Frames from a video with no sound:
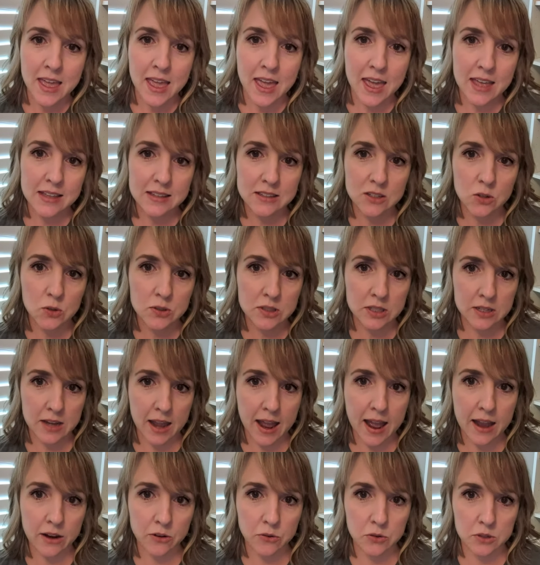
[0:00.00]
And so it's an
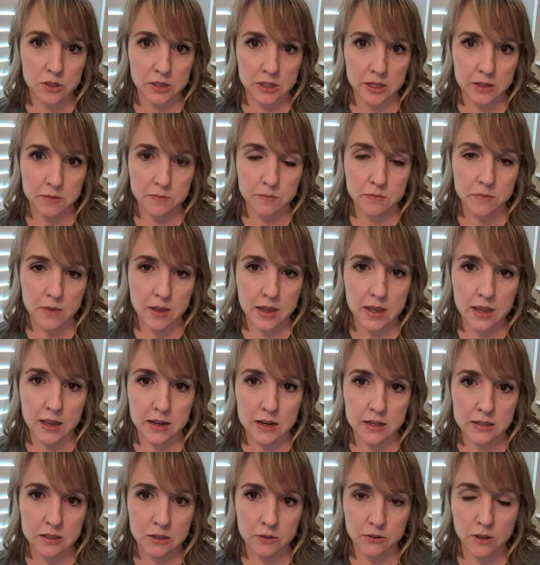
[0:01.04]
acronym, and
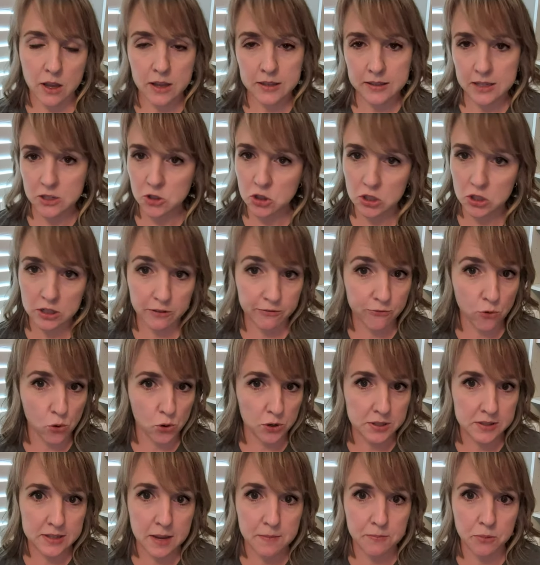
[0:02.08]
it's essentially a
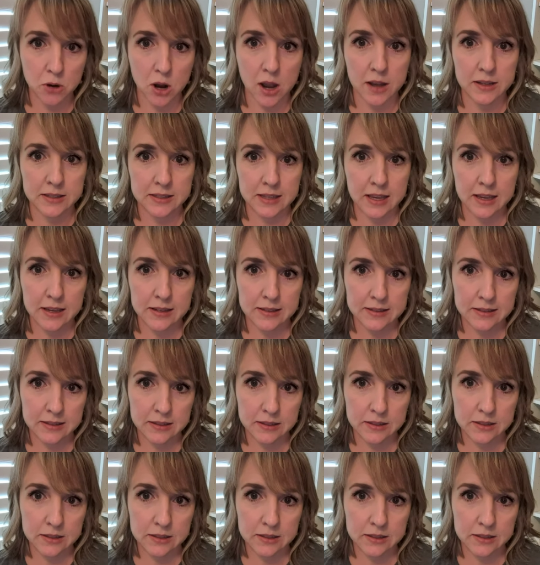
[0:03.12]
4-step process.